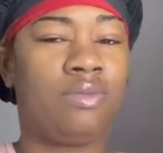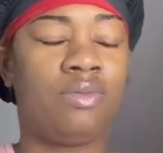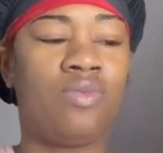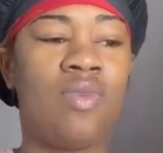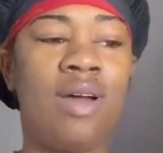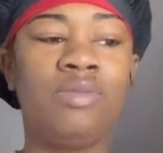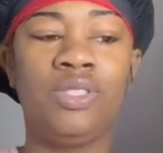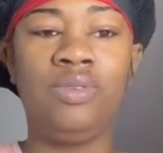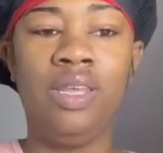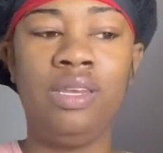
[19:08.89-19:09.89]
why would
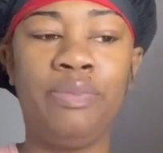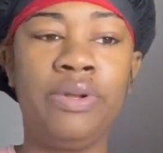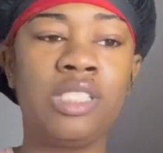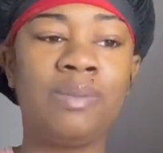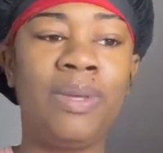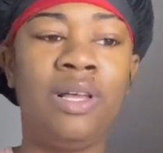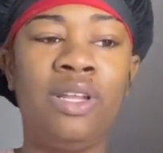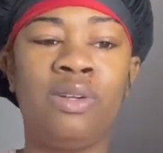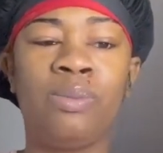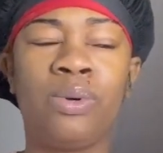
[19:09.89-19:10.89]
you need to put a spell
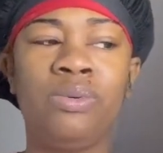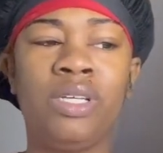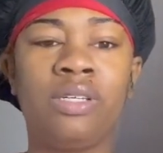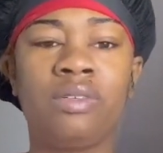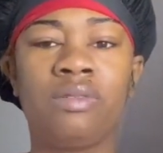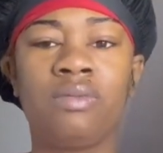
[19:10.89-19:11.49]
on a broke nigga?